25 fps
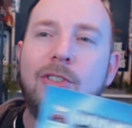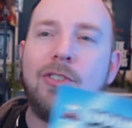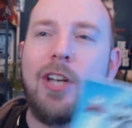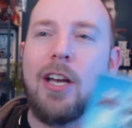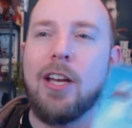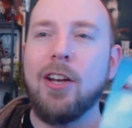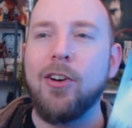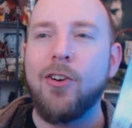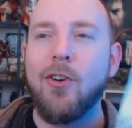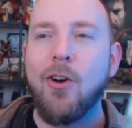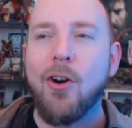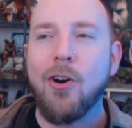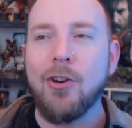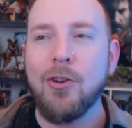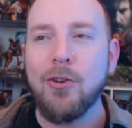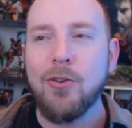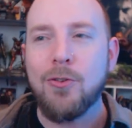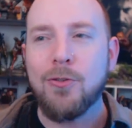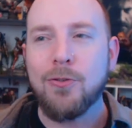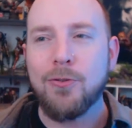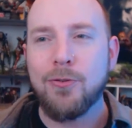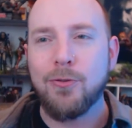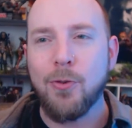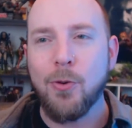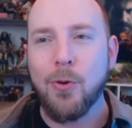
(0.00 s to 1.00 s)
excited are
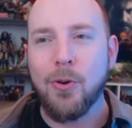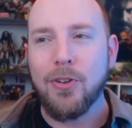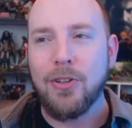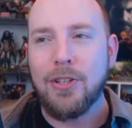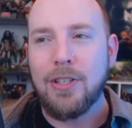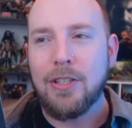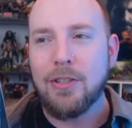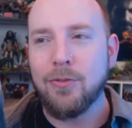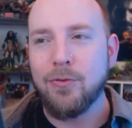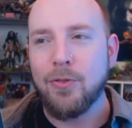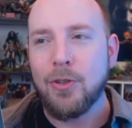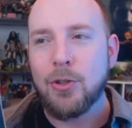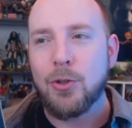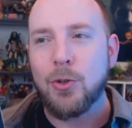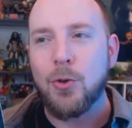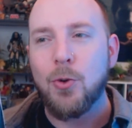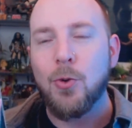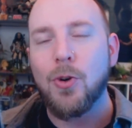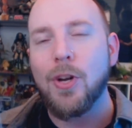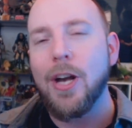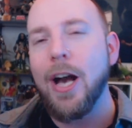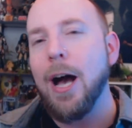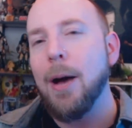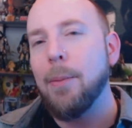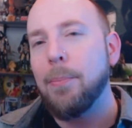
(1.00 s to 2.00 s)
you for these
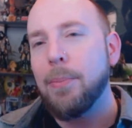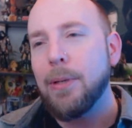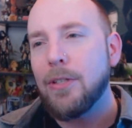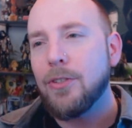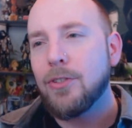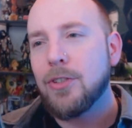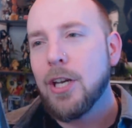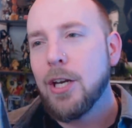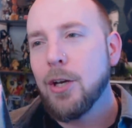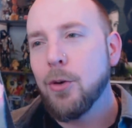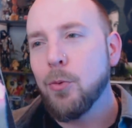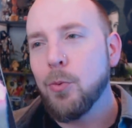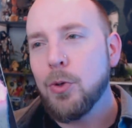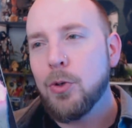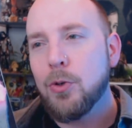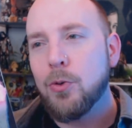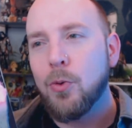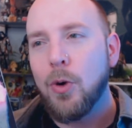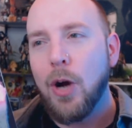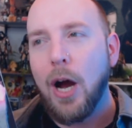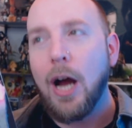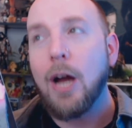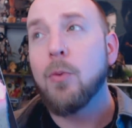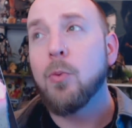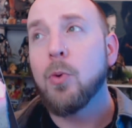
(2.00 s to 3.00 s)
physical copies? We
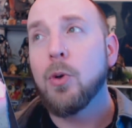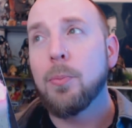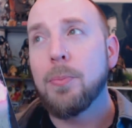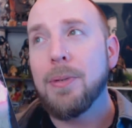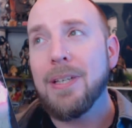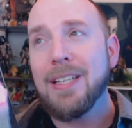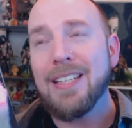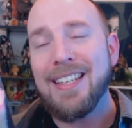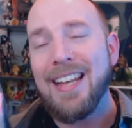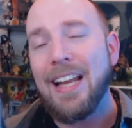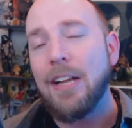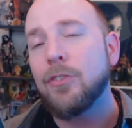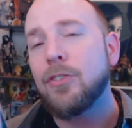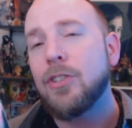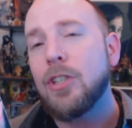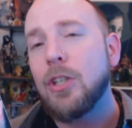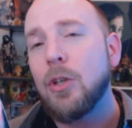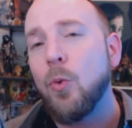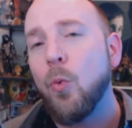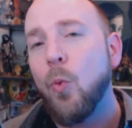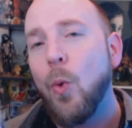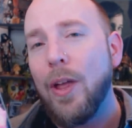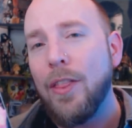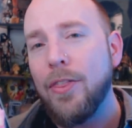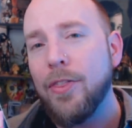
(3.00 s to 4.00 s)
I will be
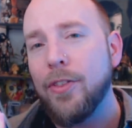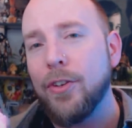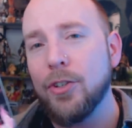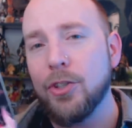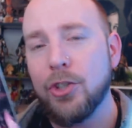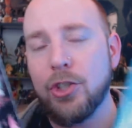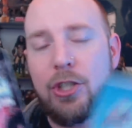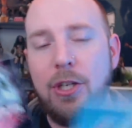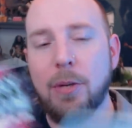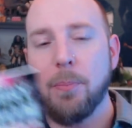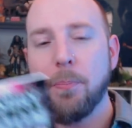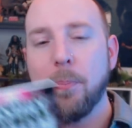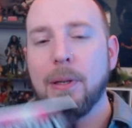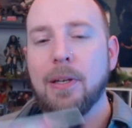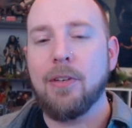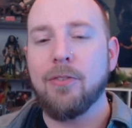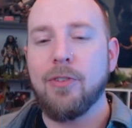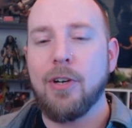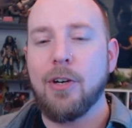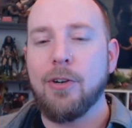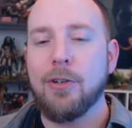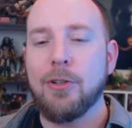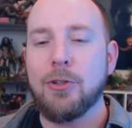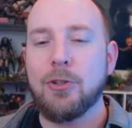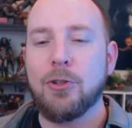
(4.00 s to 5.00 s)
announcing when they're shipping
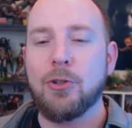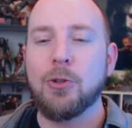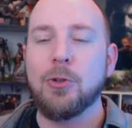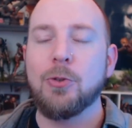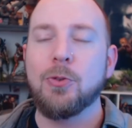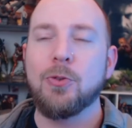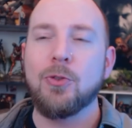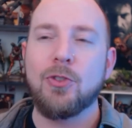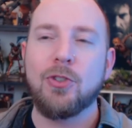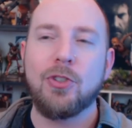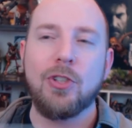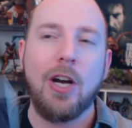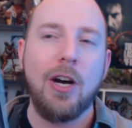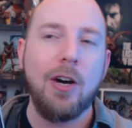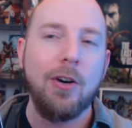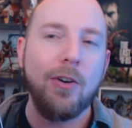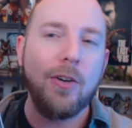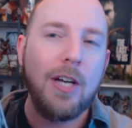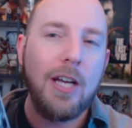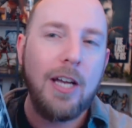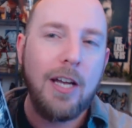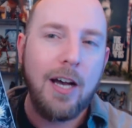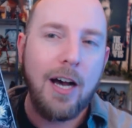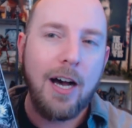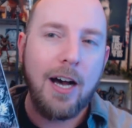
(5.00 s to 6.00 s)
very soon.
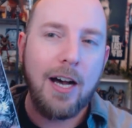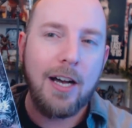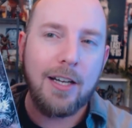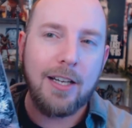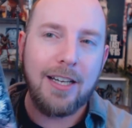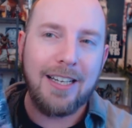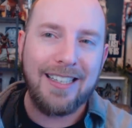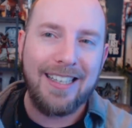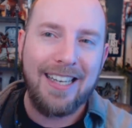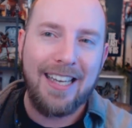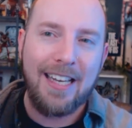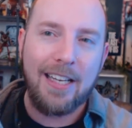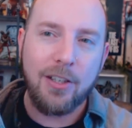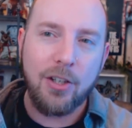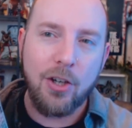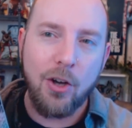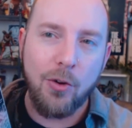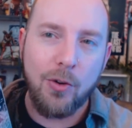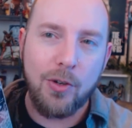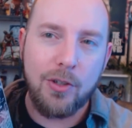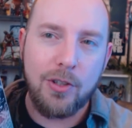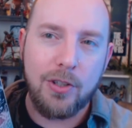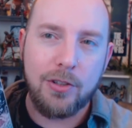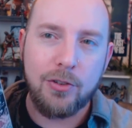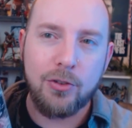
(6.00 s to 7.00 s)
So uh, again,
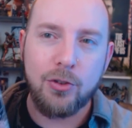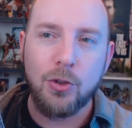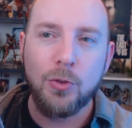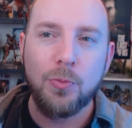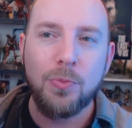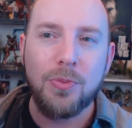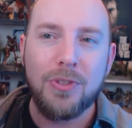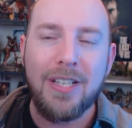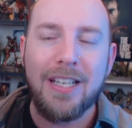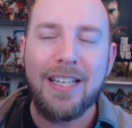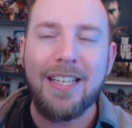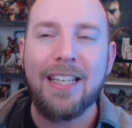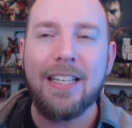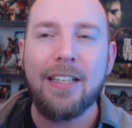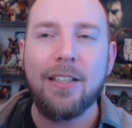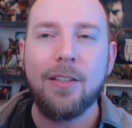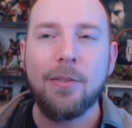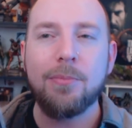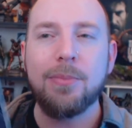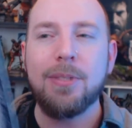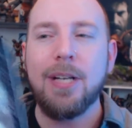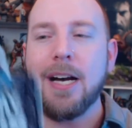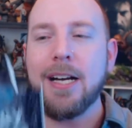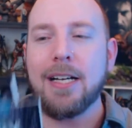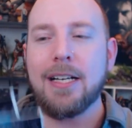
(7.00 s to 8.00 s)
go to
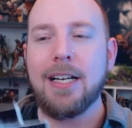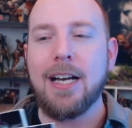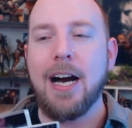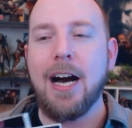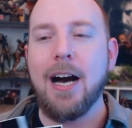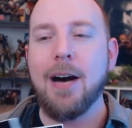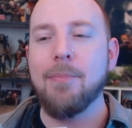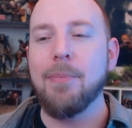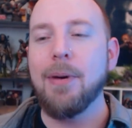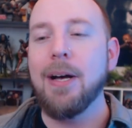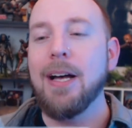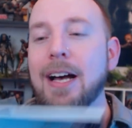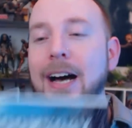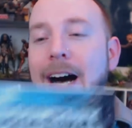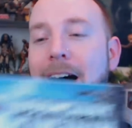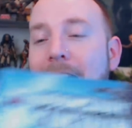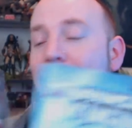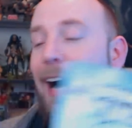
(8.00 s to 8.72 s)
doomsdaykingdom.com.